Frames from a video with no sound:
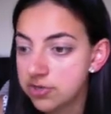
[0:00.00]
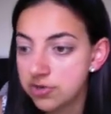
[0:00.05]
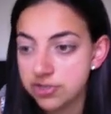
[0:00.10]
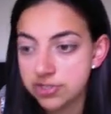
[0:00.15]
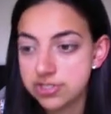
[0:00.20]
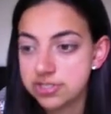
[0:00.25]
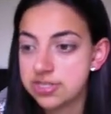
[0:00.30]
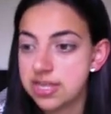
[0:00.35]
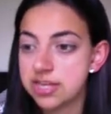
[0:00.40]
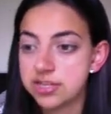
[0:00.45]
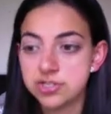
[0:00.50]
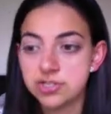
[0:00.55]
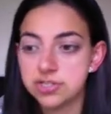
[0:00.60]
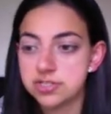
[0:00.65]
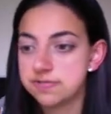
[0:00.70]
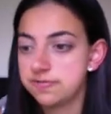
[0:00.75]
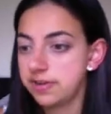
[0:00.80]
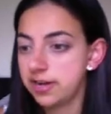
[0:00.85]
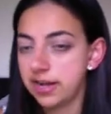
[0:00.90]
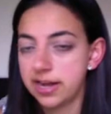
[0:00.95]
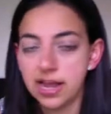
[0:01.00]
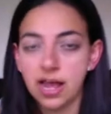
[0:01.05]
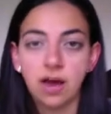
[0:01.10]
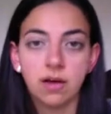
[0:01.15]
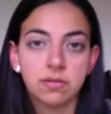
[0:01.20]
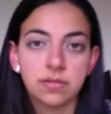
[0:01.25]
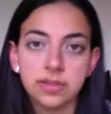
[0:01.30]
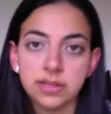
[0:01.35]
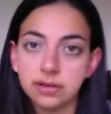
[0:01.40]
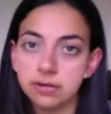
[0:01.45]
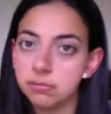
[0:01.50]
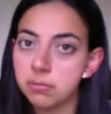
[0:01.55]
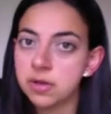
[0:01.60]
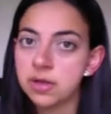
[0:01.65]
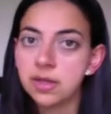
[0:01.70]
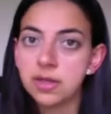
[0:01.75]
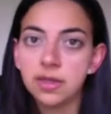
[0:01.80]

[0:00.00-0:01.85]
So that's just filling out the